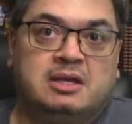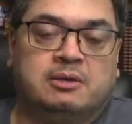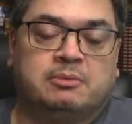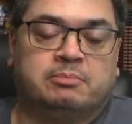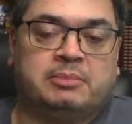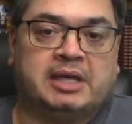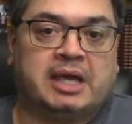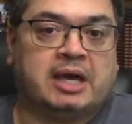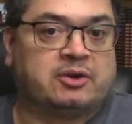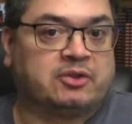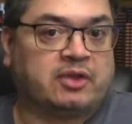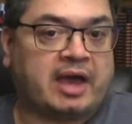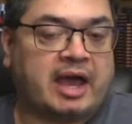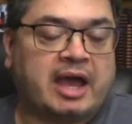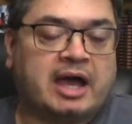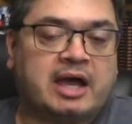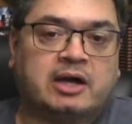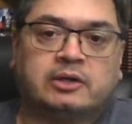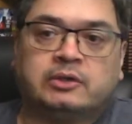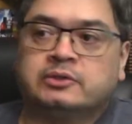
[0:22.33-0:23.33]
be out of the
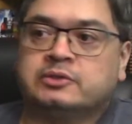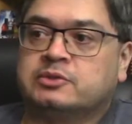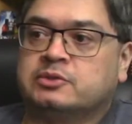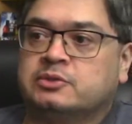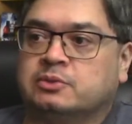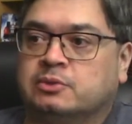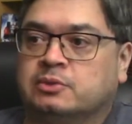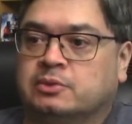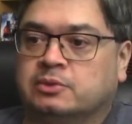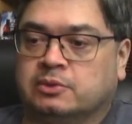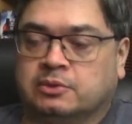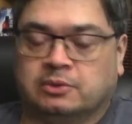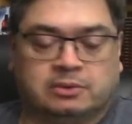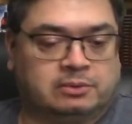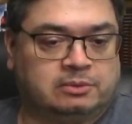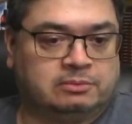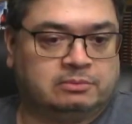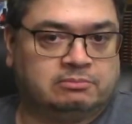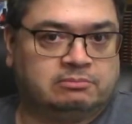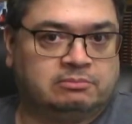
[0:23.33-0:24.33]
house
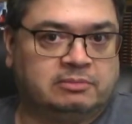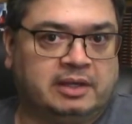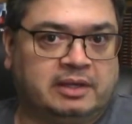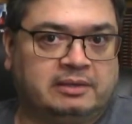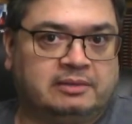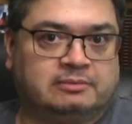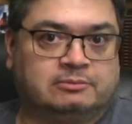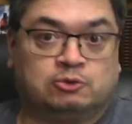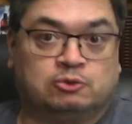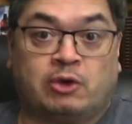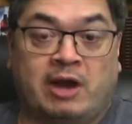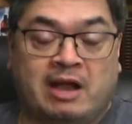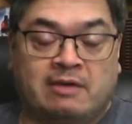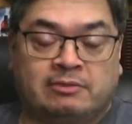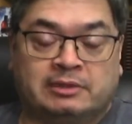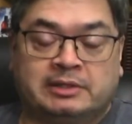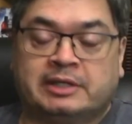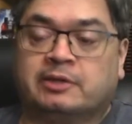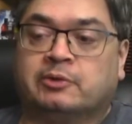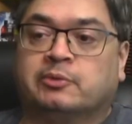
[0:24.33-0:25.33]
or
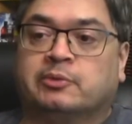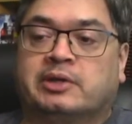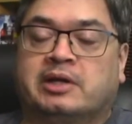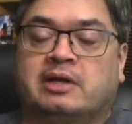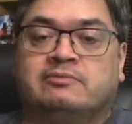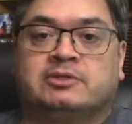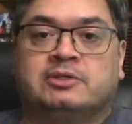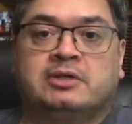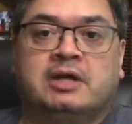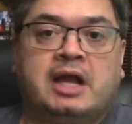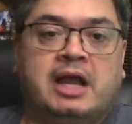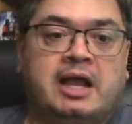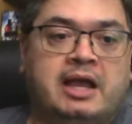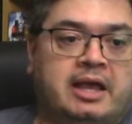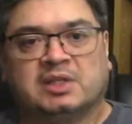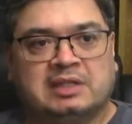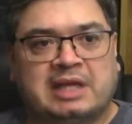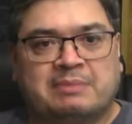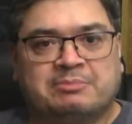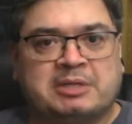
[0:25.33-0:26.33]
traveling or whatever.
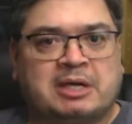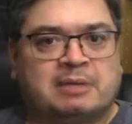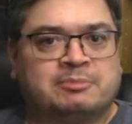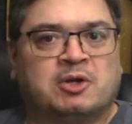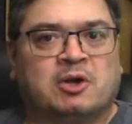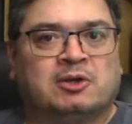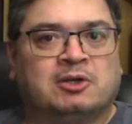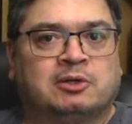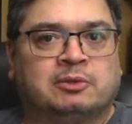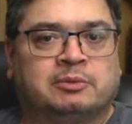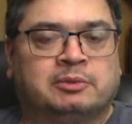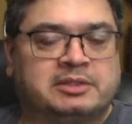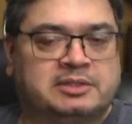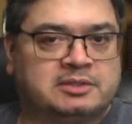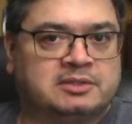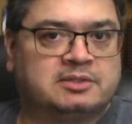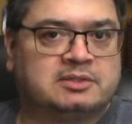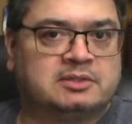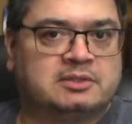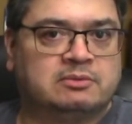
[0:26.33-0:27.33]
Laptops aren't
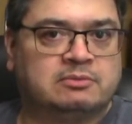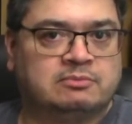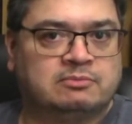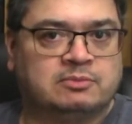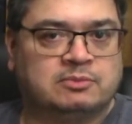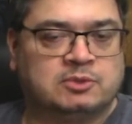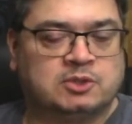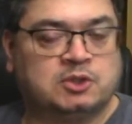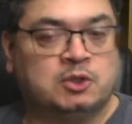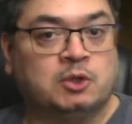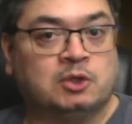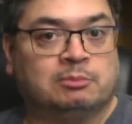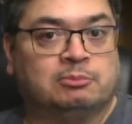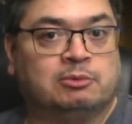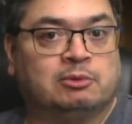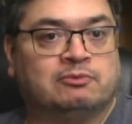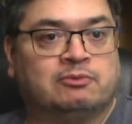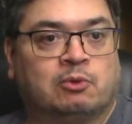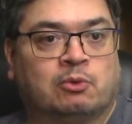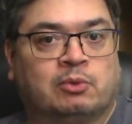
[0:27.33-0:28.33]
always
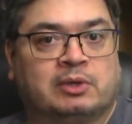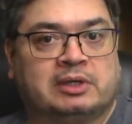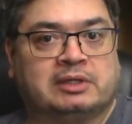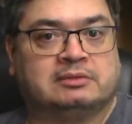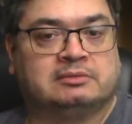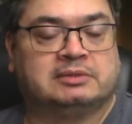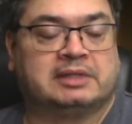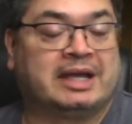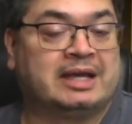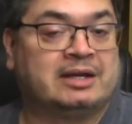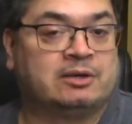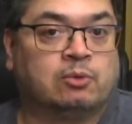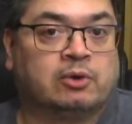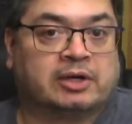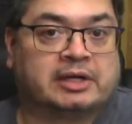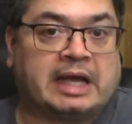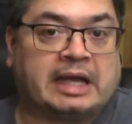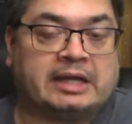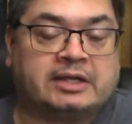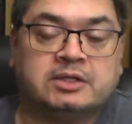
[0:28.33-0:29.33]
suitable for what kind of
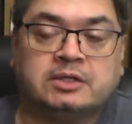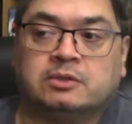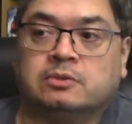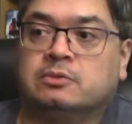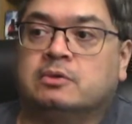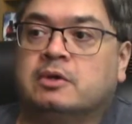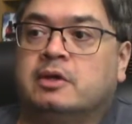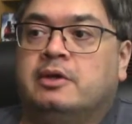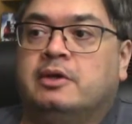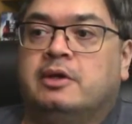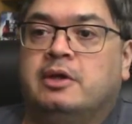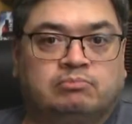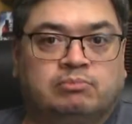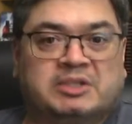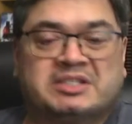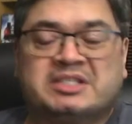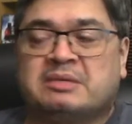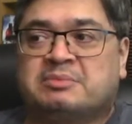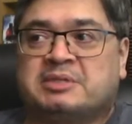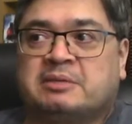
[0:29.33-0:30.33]
work I do.
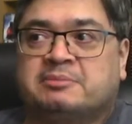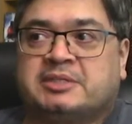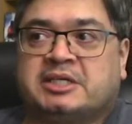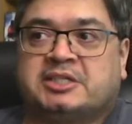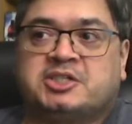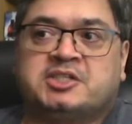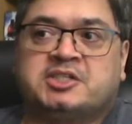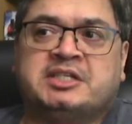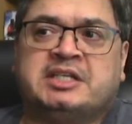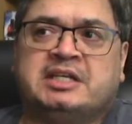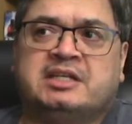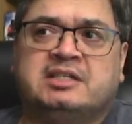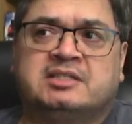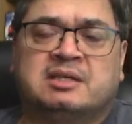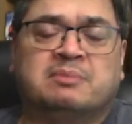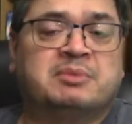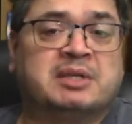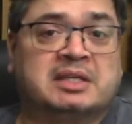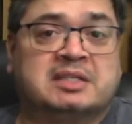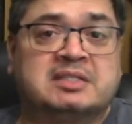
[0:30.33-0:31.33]
But sometimes I just need
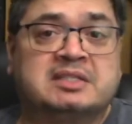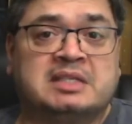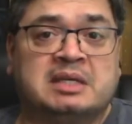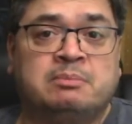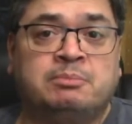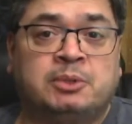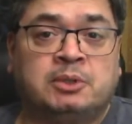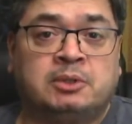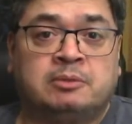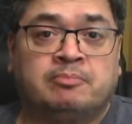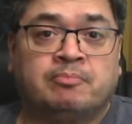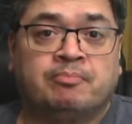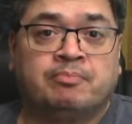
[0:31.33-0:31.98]
something simple,